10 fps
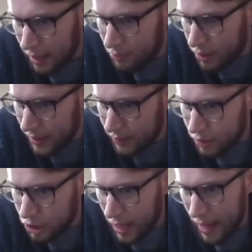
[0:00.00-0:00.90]
I put it in the
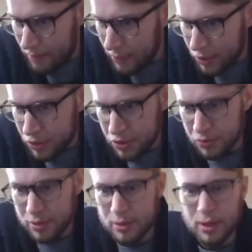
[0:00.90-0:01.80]
chat. Make sure you
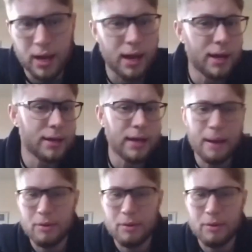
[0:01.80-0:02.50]
copy